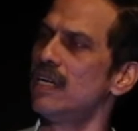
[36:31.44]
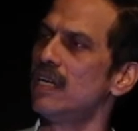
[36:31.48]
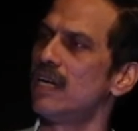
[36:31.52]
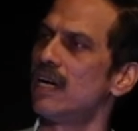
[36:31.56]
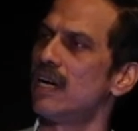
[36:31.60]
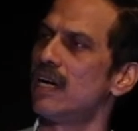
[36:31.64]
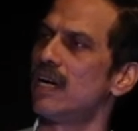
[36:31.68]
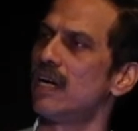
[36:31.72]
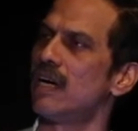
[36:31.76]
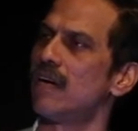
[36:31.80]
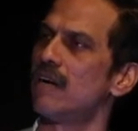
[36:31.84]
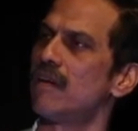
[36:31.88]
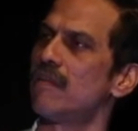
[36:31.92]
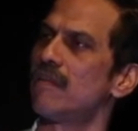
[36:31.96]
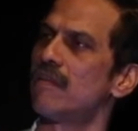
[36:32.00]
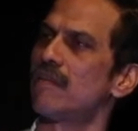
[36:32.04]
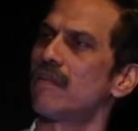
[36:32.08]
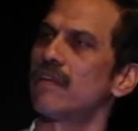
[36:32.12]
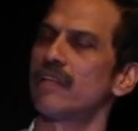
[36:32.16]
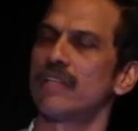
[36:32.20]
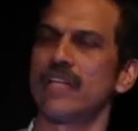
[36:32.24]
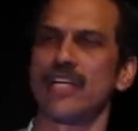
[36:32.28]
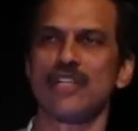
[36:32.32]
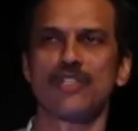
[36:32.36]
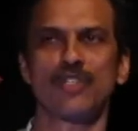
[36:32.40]
Uh,
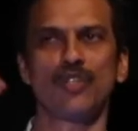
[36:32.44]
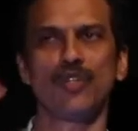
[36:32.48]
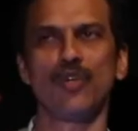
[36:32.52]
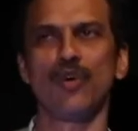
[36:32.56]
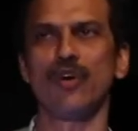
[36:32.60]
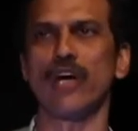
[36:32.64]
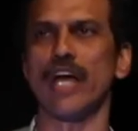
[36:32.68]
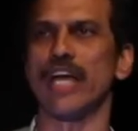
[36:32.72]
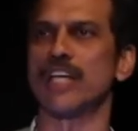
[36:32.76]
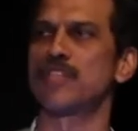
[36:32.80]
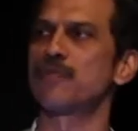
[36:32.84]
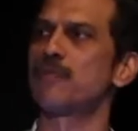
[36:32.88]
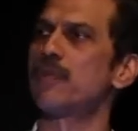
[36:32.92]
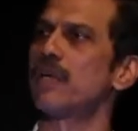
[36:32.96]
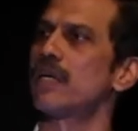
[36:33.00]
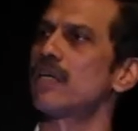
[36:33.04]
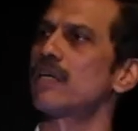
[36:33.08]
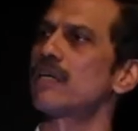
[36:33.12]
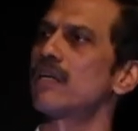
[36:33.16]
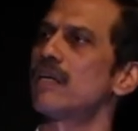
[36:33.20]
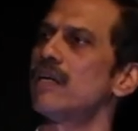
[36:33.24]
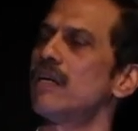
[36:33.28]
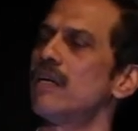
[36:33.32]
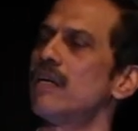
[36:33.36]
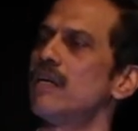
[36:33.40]
there is no
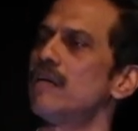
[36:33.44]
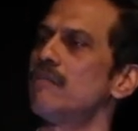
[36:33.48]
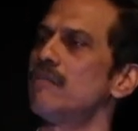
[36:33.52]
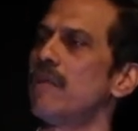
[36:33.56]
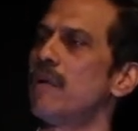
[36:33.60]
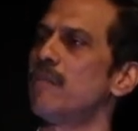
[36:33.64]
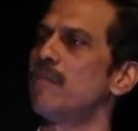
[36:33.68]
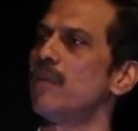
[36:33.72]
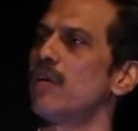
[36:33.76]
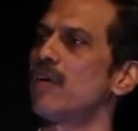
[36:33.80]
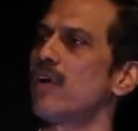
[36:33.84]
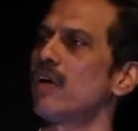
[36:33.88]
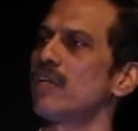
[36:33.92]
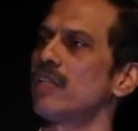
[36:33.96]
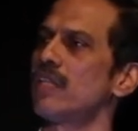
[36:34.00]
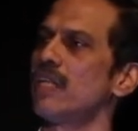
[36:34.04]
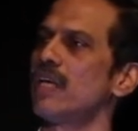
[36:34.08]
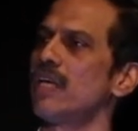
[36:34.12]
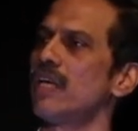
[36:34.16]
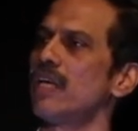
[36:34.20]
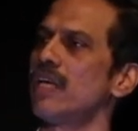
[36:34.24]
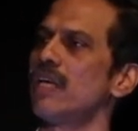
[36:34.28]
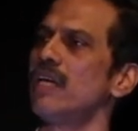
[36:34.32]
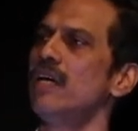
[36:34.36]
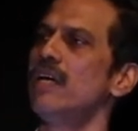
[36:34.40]
expert uh, member on
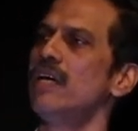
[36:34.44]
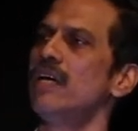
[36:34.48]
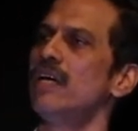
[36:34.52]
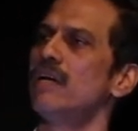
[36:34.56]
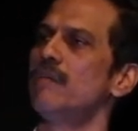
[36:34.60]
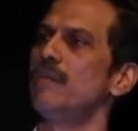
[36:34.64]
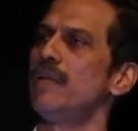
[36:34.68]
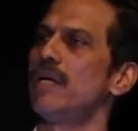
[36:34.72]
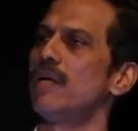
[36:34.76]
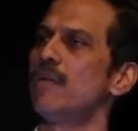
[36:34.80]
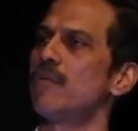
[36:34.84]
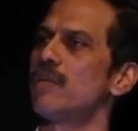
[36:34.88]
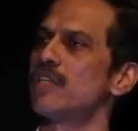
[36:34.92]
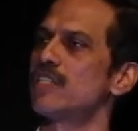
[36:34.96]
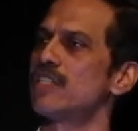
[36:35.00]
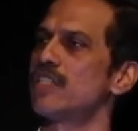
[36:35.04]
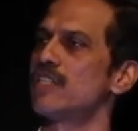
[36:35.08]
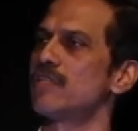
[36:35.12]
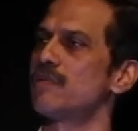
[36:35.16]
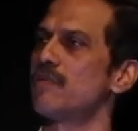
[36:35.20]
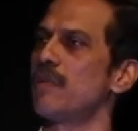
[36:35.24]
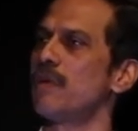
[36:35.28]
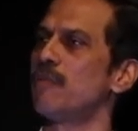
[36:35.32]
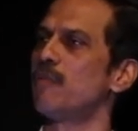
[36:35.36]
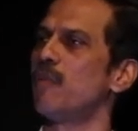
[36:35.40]
the
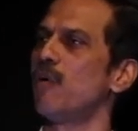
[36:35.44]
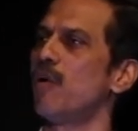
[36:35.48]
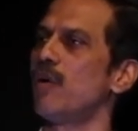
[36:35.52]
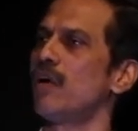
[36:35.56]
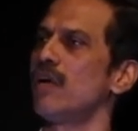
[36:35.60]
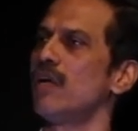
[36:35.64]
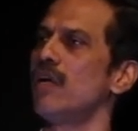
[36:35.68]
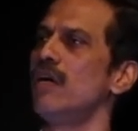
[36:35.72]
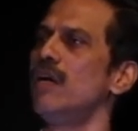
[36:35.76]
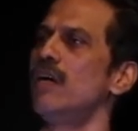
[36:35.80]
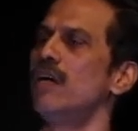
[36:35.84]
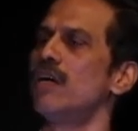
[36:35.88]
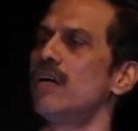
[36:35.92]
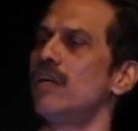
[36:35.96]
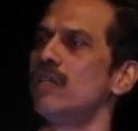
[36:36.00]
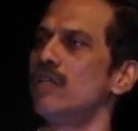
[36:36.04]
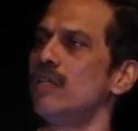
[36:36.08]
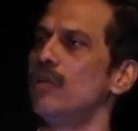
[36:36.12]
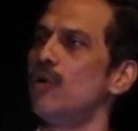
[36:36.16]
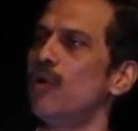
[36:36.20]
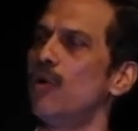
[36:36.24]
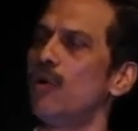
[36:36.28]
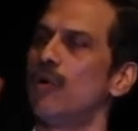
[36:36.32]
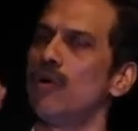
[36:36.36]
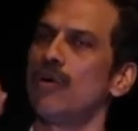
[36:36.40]
BWSSB board,
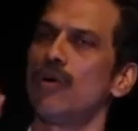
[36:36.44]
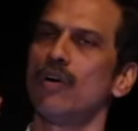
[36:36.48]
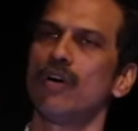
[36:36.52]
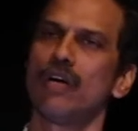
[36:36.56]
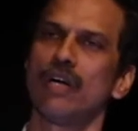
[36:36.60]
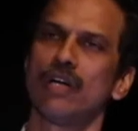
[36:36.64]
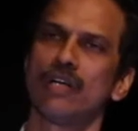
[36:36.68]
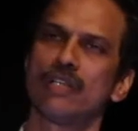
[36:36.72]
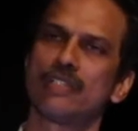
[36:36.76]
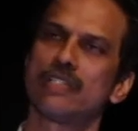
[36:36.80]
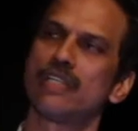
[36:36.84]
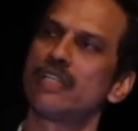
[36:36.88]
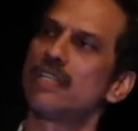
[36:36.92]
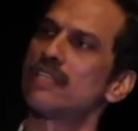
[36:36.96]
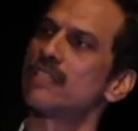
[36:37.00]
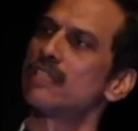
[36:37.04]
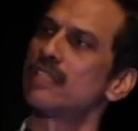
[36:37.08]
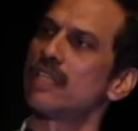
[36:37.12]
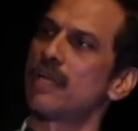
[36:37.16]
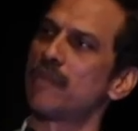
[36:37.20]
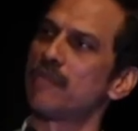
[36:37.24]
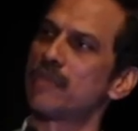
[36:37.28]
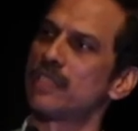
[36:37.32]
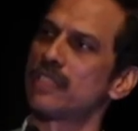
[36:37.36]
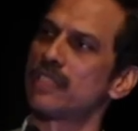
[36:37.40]
no uh, citizen
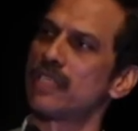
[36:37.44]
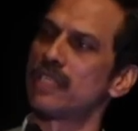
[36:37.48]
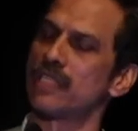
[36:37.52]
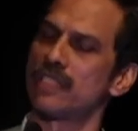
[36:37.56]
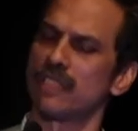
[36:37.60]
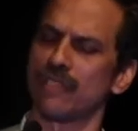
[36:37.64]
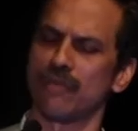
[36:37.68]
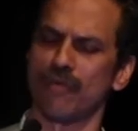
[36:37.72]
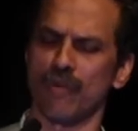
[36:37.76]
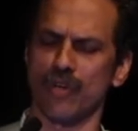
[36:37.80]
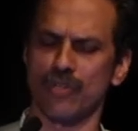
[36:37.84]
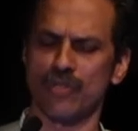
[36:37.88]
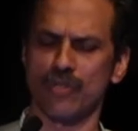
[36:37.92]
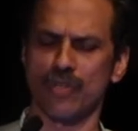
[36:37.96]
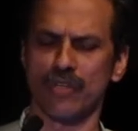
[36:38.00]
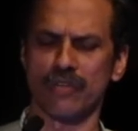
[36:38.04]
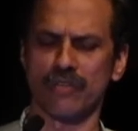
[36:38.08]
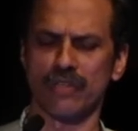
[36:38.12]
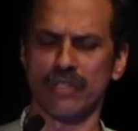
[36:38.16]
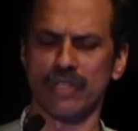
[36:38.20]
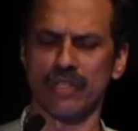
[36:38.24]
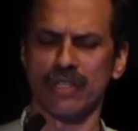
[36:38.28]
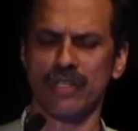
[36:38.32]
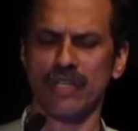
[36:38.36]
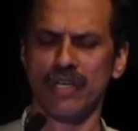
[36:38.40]
representation
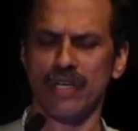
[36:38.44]
whatsoever.